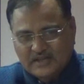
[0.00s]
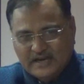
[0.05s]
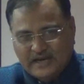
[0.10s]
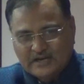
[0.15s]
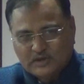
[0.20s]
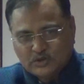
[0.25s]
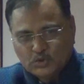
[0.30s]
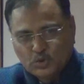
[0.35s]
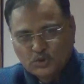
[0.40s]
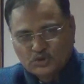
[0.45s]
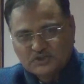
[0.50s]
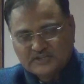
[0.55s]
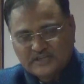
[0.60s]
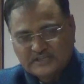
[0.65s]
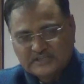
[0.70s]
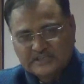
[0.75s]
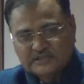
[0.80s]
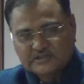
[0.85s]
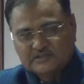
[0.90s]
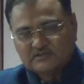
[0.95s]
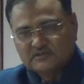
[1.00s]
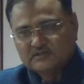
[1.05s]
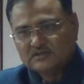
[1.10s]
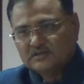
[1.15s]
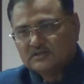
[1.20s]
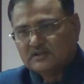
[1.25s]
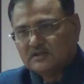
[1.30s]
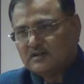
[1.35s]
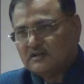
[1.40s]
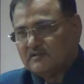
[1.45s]
And those changes
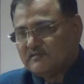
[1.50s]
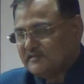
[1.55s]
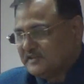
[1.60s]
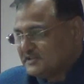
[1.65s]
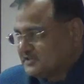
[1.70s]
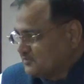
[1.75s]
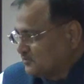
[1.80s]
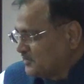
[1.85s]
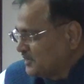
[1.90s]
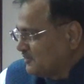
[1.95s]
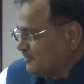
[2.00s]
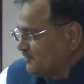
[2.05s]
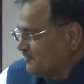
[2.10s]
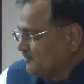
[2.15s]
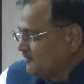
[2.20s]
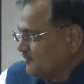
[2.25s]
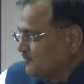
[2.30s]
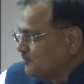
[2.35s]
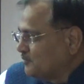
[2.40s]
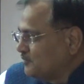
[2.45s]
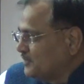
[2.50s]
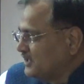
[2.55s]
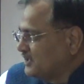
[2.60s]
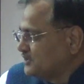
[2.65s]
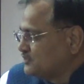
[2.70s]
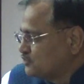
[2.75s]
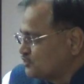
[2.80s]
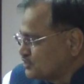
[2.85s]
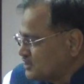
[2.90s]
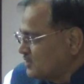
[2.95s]
which may
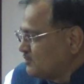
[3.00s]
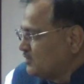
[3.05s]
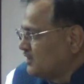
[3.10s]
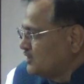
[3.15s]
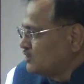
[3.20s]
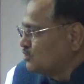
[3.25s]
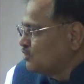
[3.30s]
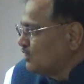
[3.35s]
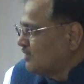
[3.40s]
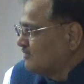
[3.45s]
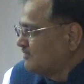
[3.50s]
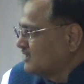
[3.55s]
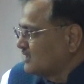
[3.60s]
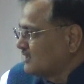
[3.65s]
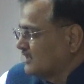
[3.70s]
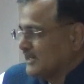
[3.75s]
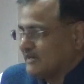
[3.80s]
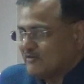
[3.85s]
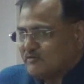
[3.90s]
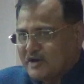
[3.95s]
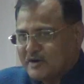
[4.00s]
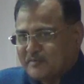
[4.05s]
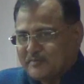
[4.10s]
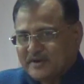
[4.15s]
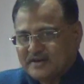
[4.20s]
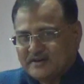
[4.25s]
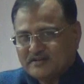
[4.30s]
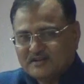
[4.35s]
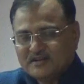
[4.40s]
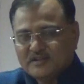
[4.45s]
be suitable to our
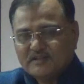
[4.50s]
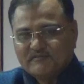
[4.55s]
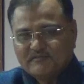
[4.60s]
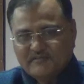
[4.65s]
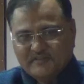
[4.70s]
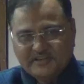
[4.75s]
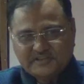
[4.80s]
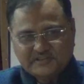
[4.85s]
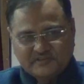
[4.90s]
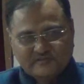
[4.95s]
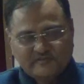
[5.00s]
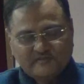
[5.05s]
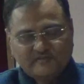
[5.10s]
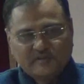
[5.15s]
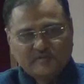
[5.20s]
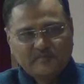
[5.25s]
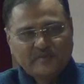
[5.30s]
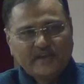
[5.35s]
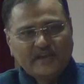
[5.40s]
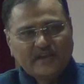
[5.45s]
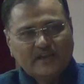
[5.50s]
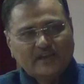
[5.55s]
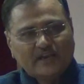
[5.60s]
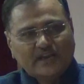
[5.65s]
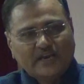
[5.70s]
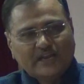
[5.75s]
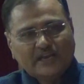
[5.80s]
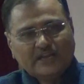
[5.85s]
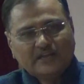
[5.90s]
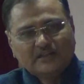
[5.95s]
environment, which we
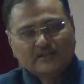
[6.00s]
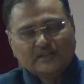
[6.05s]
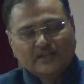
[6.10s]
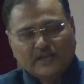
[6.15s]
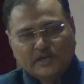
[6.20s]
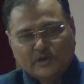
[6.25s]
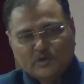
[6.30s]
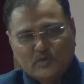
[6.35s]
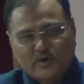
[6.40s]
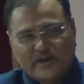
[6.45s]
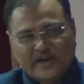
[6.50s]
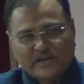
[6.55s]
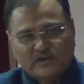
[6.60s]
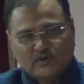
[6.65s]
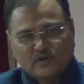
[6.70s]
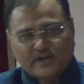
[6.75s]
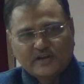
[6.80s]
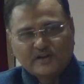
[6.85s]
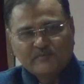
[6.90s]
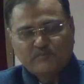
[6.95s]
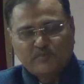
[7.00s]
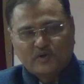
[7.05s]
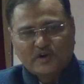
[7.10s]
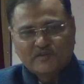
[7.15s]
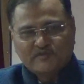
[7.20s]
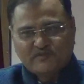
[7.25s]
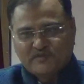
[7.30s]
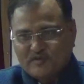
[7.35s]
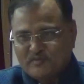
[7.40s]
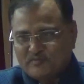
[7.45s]
may invite or
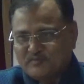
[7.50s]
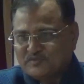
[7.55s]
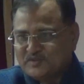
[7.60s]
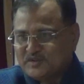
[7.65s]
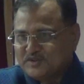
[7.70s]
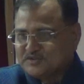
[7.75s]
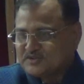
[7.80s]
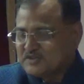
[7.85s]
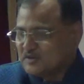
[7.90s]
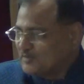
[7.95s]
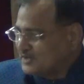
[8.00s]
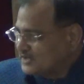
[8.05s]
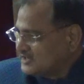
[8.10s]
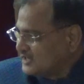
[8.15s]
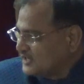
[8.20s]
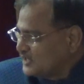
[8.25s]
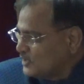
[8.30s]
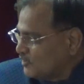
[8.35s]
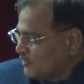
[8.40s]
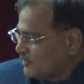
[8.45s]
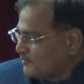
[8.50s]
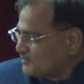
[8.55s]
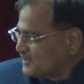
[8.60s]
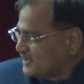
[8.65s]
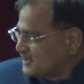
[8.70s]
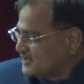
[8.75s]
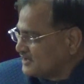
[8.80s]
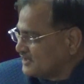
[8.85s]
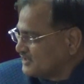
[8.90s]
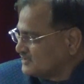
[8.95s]
import from some other developed
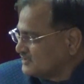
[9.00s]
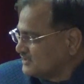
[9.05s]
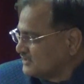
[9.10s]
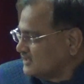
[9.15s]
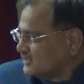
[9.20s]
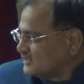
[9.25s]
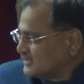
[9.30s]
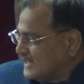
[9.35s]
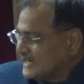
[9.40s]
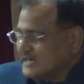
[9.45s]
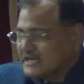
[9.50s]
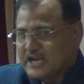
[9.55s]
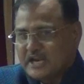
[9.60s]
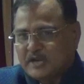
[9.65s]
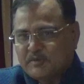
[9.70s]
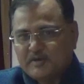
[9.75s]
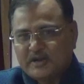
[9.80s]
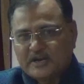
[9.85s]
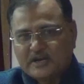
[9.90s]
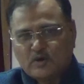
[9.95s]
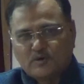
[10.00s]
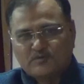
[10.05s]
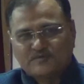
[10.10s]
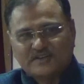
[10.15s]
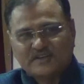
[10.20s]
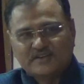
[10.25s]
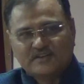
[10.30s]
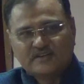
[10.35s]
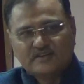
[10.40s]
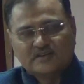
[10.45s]
countries, that can be
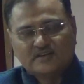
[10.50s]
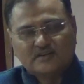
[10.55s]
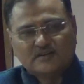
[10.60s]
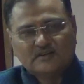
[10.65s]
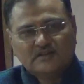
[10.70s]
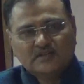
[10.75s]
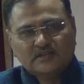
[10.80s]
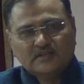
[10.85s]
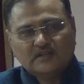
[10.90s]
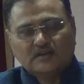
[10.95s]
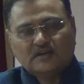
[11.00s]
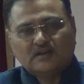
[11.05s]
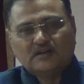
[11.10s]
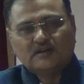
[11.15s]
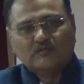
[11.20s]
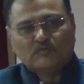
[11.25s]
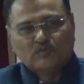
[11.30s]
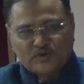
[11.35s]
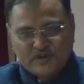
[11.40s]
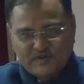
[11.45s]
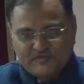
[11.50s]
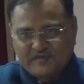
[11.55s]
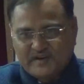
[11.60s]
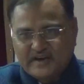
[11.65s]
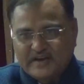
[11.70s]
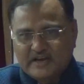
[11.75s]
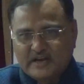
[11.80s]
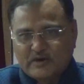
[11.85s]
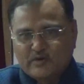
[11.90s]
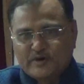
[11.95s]
adopted here,
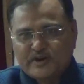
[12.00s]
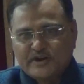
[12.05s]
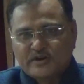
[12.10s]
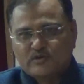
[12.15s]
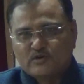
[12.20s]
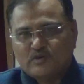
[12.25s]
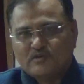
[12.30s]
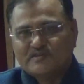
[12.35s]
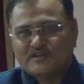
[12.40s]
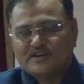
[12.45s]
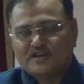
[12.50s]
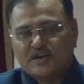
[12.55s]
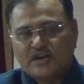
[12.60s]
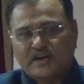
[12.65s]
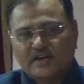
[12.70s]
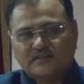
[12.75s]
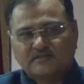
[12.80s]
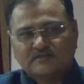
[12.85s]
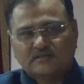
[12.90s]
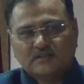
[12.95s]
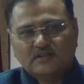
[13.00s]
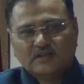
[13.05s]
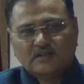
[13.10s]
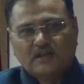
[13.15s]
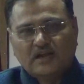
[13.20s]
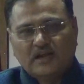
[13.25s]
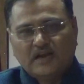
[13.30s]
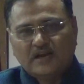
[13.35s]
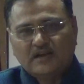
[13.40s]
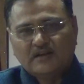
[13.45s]
modified according to our needs,
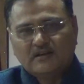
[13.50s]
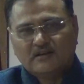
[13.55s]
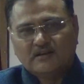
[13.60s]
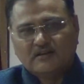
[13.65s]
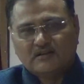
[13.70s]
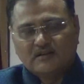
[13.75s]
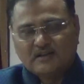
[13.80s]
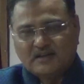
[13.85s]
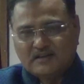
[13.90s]
and